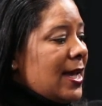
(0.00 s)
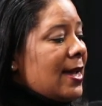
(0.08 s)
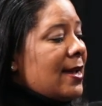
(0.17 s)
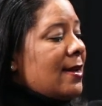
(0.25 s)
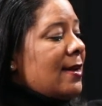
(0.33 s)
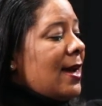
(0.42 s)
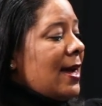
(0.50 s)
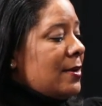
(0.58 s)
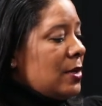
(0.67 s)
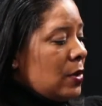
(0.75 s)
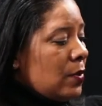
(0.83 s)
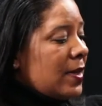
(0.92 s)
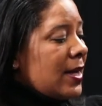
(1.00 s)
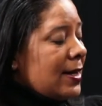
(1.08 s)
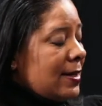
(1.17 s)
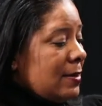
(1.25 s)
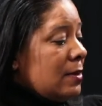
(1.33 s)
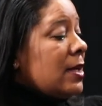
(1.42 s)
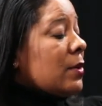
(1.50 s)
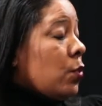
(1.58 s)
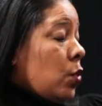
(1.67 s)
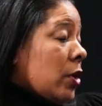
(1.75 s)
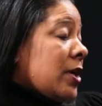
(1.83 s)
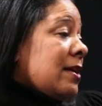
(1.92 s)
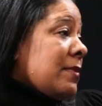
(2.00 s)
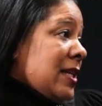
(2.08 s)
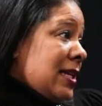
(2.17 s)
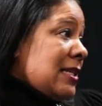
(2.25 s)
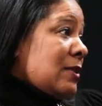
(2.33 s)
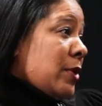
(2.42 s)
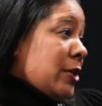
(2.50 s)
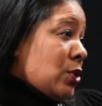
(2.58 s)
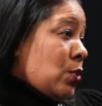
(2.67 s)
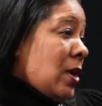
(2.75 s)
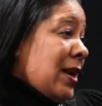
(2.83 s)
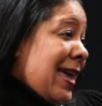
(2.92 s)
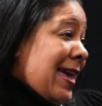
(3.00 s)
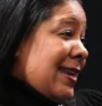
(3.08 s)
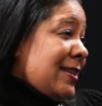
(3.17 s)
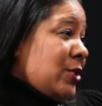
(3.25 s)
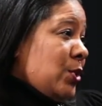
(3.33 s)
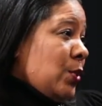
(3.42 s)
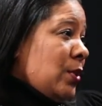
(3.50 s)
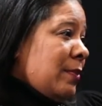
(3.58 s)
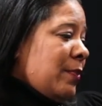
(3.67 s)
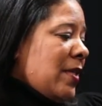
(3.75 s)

And I know that working Nikki's Magic Wand added to it.